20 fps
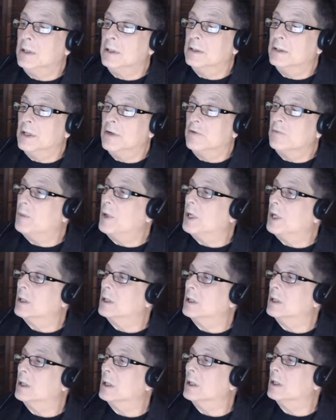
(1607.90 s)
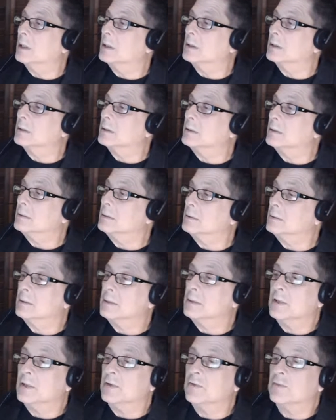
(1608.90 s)
Safe Banking Act.
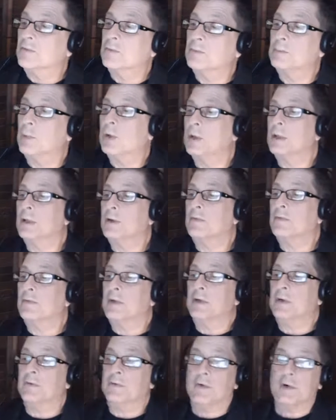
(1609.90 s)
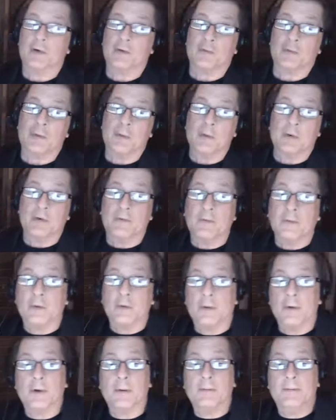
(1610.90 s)
Important info as we move
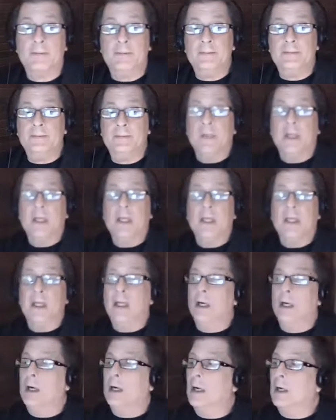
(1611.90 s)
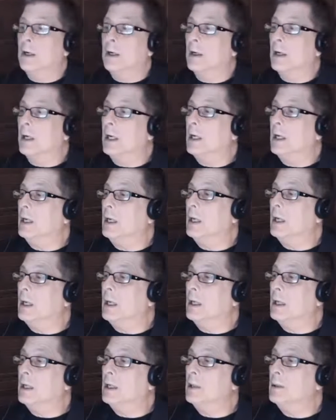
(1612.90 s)
forward. All right.
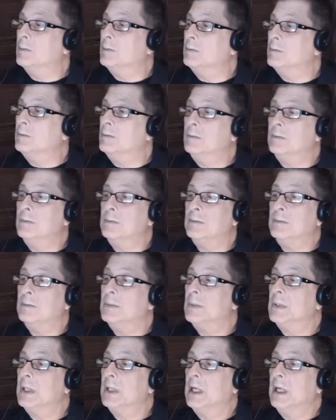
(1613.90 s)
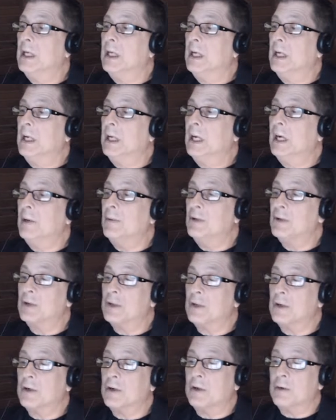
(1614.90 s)
I'm just
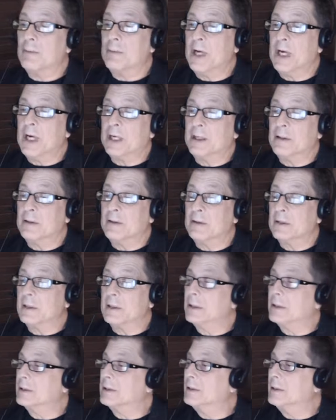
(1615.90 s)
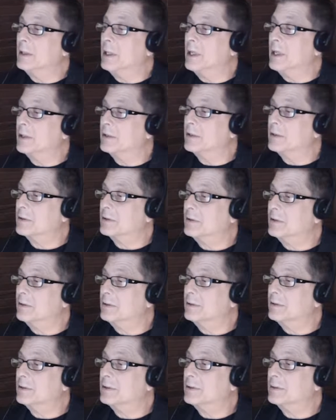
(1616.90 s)
going to go back and look at
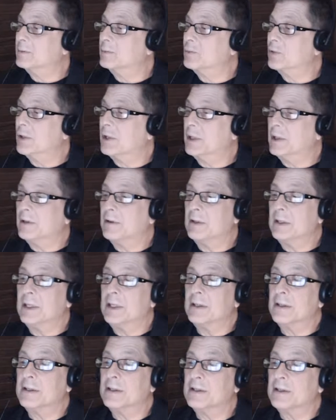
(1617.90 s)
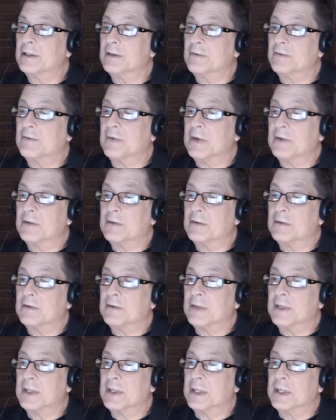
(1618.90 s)
Nationals priority list on federals
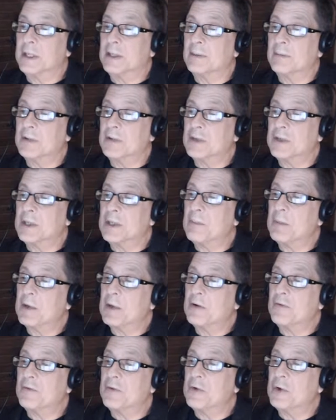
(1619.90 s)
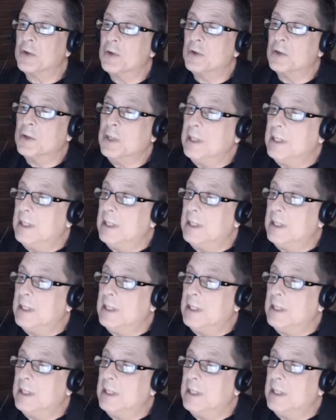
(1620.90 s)
again. I'm skipping a few,